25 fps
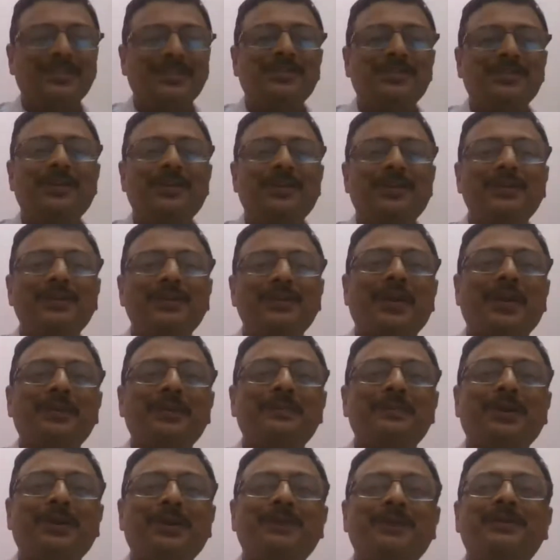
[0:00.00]
Actually, you
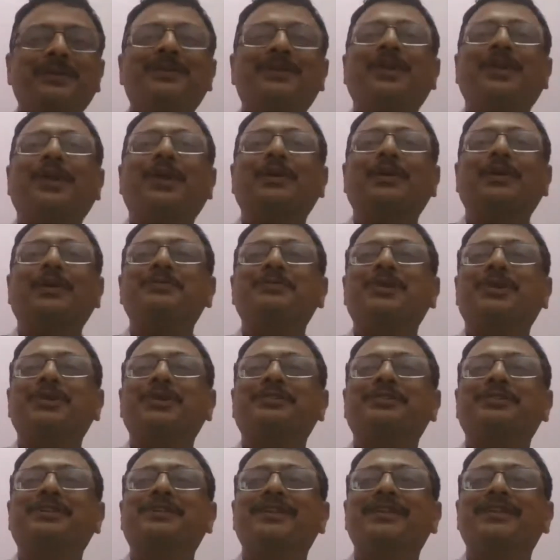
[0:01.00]
have done a lot of
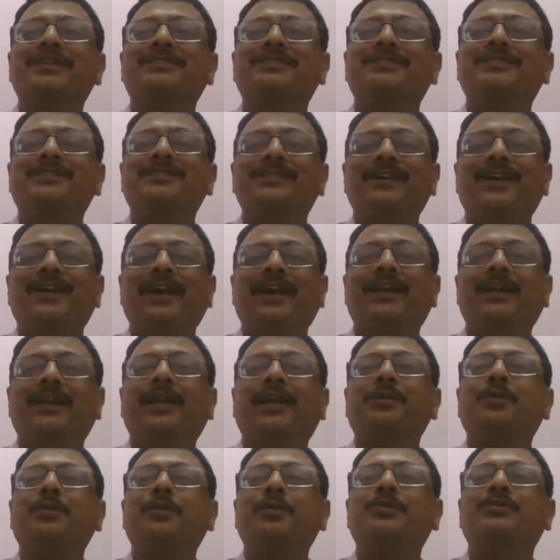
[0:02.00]
justice, and
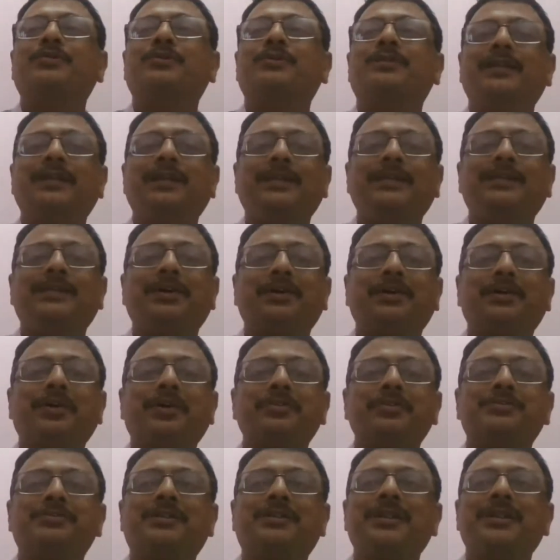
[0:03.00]
I could see the
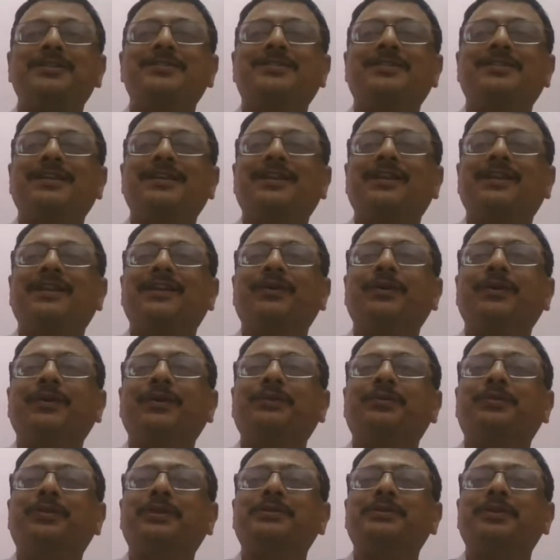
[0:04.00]
constancy
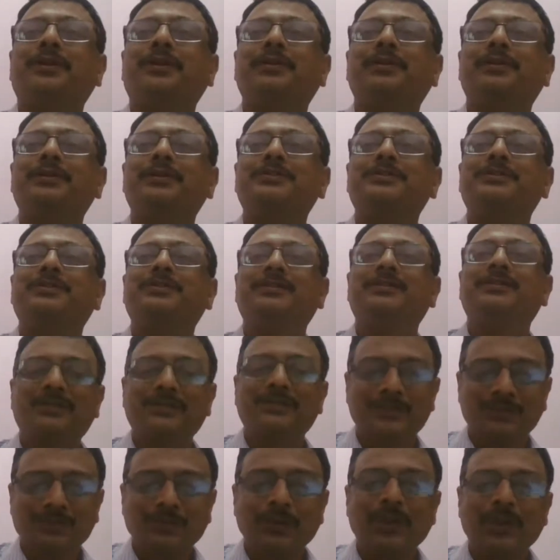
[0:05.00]
with which all these
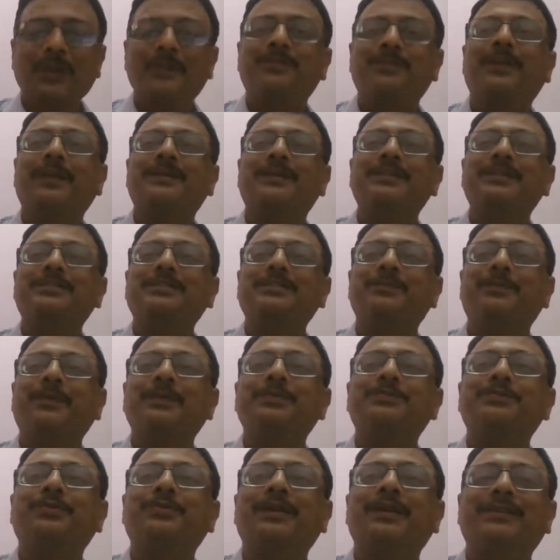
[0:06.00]
12
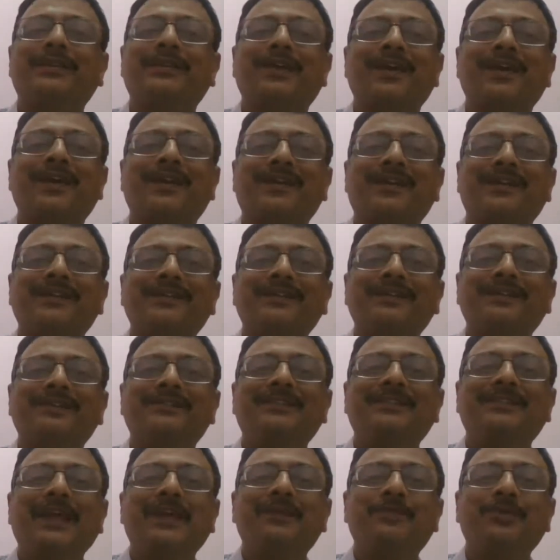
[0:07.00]
participants were there
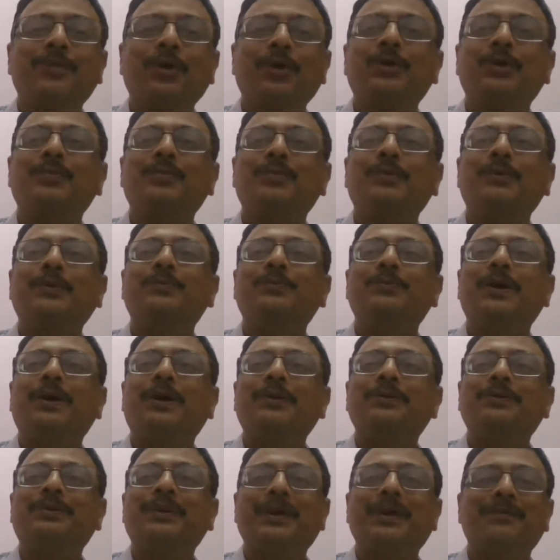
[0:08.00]
they have not moved
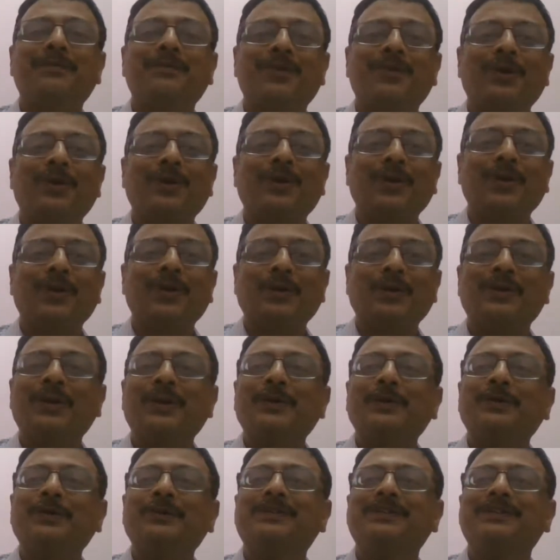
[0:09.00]
out, they have not logged
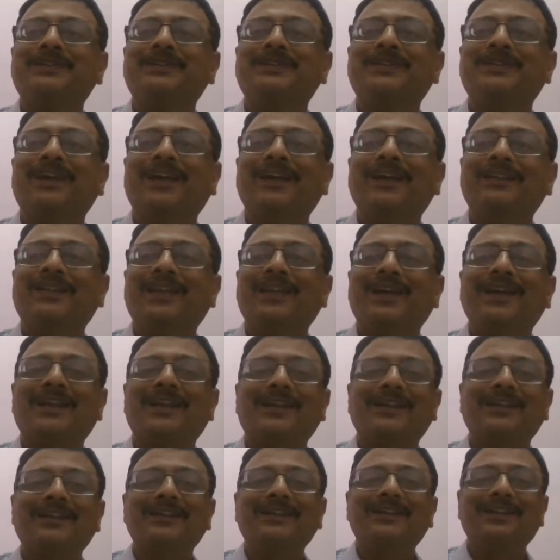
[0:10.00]
out, and
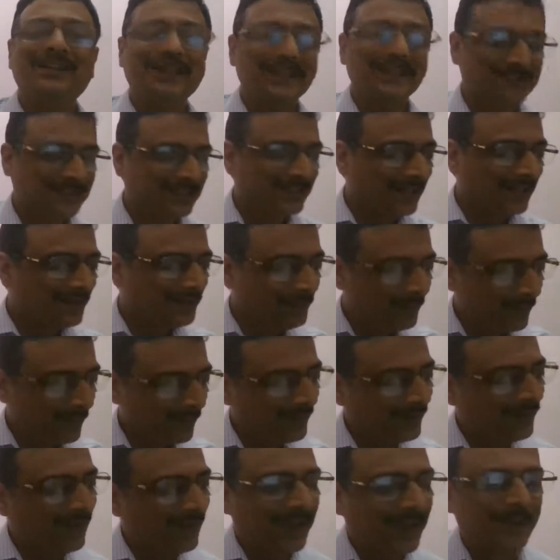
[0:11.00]
they're listening
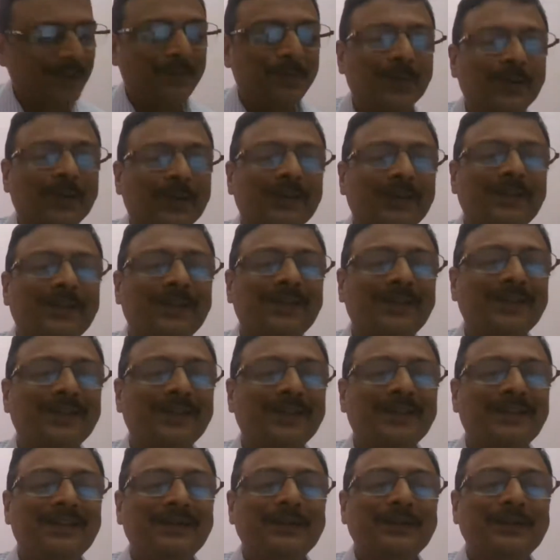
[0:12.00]
very carefully
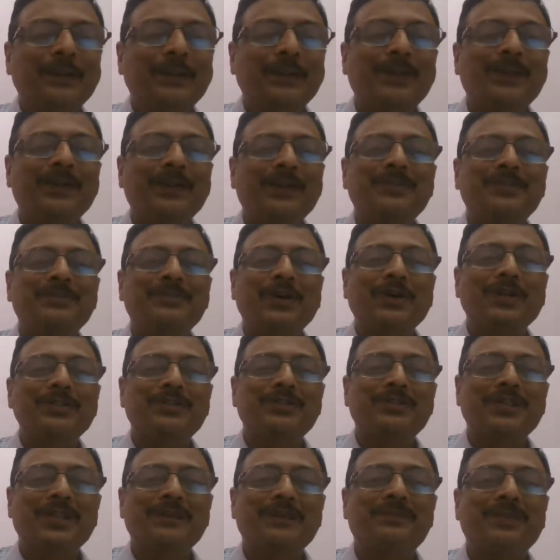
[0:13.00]
to various
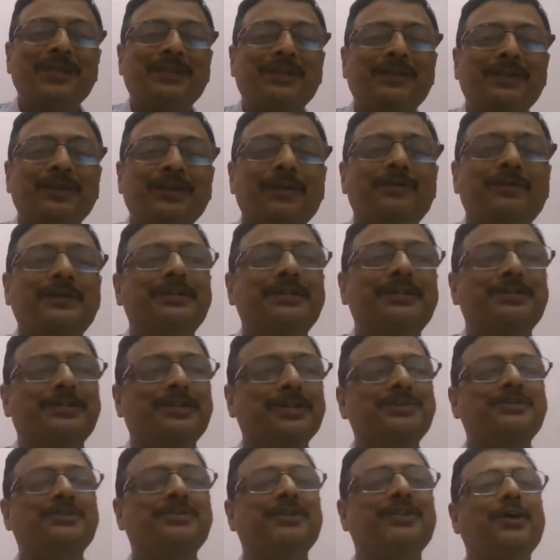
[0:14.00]
concepts that you have
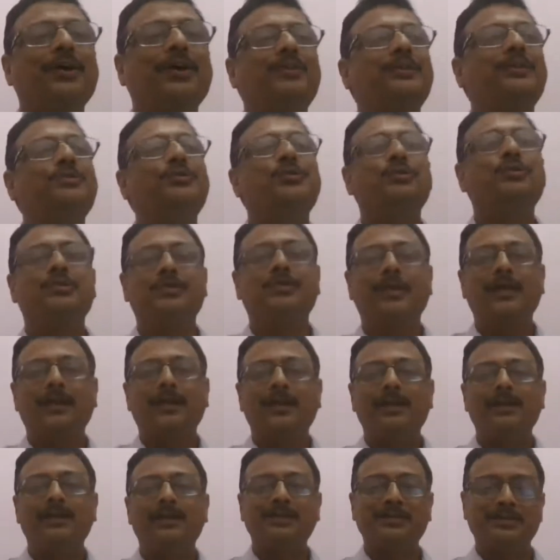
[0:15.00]
discussed on the
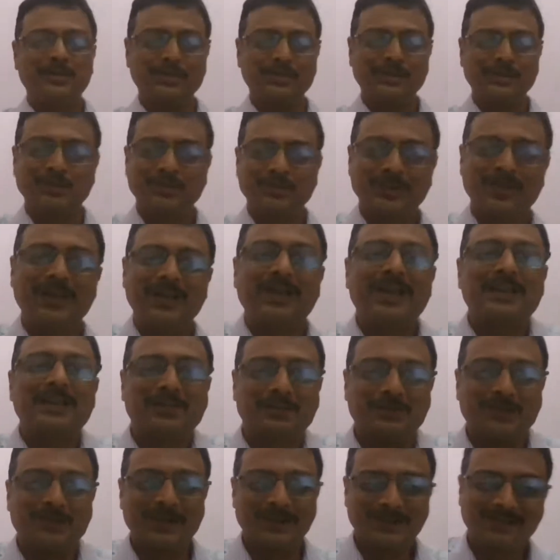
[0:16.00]
social and institutional
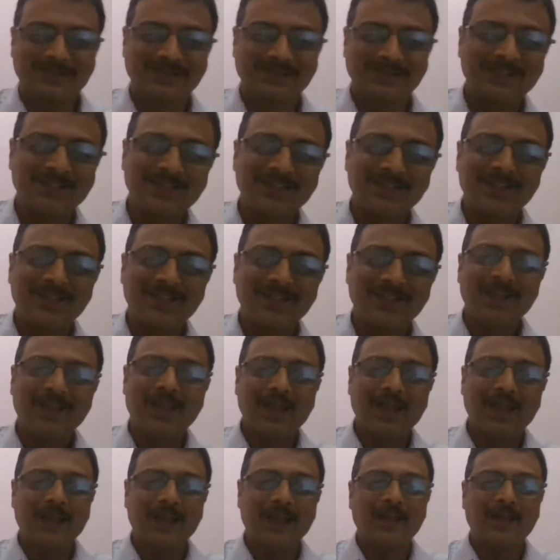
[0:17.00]
aspects
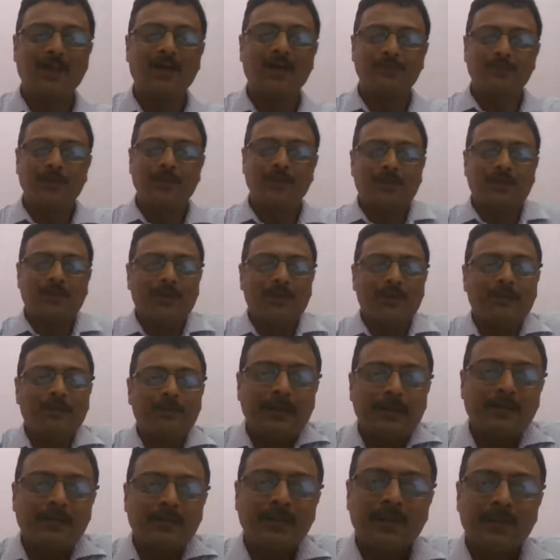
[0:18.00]
uh, of
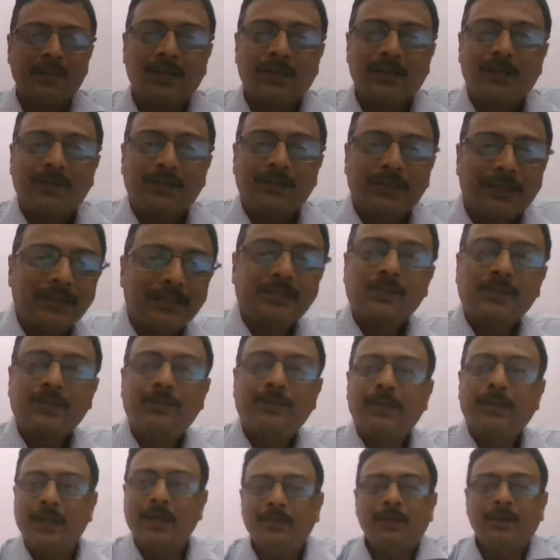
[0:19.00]
development. This is
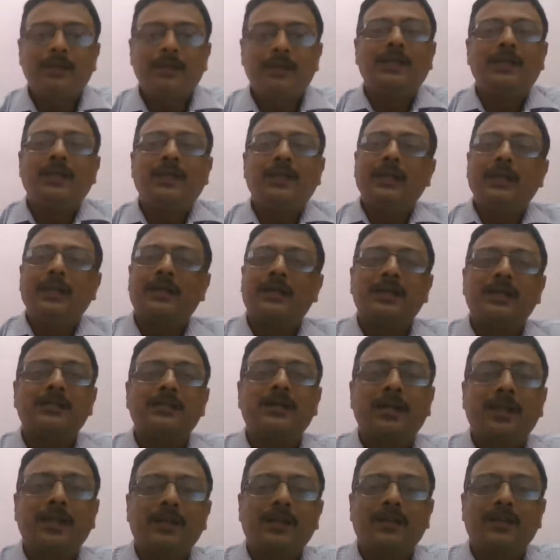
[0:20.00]
very, very
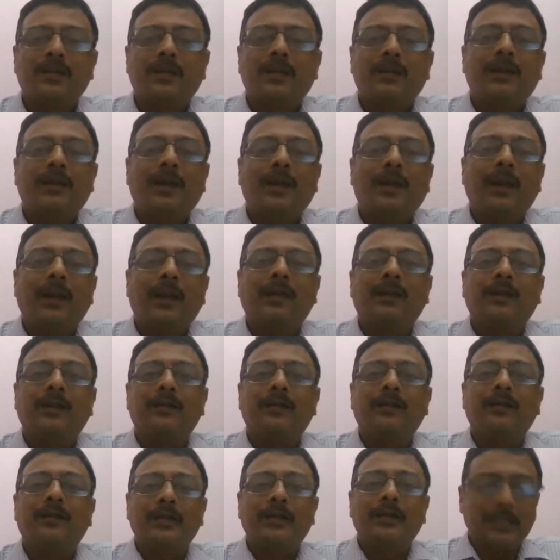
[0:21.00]
interesting and
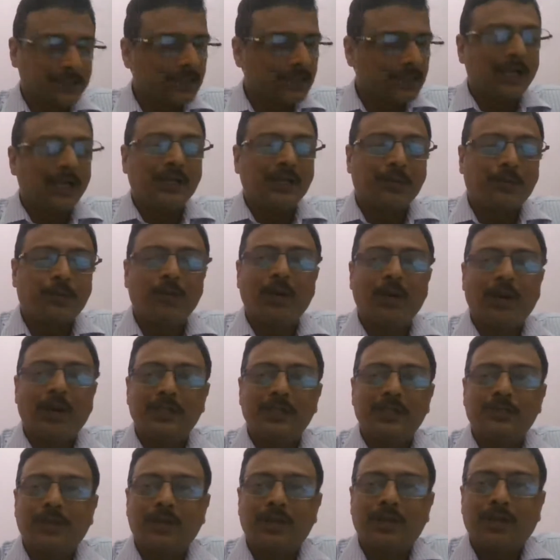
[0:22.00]
insightful
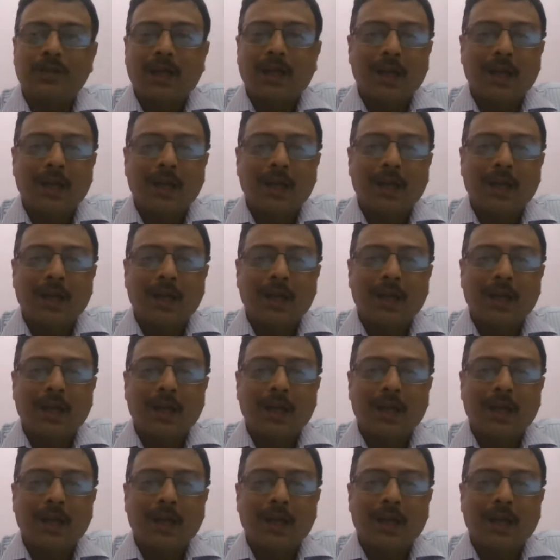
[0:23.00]
as well.